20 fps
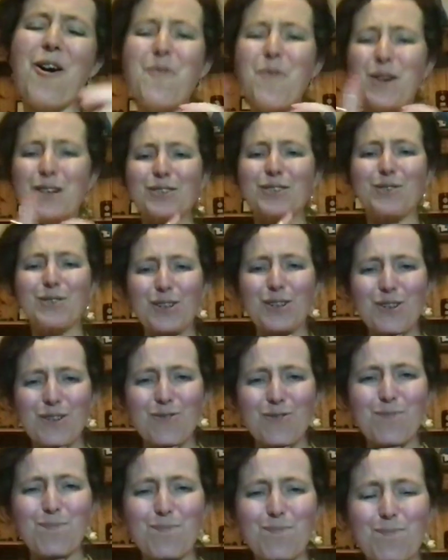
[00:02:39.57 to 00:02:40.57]
what's
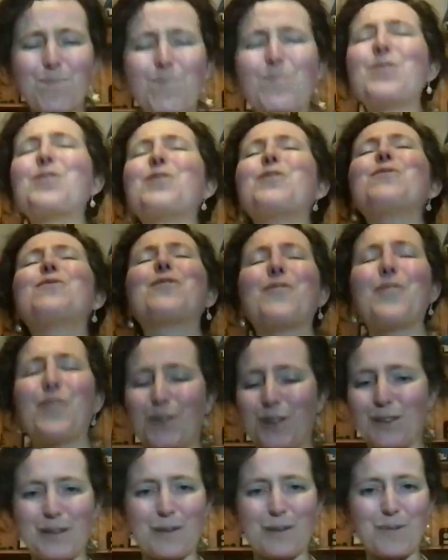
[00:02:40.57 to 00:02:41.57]
beautiful news.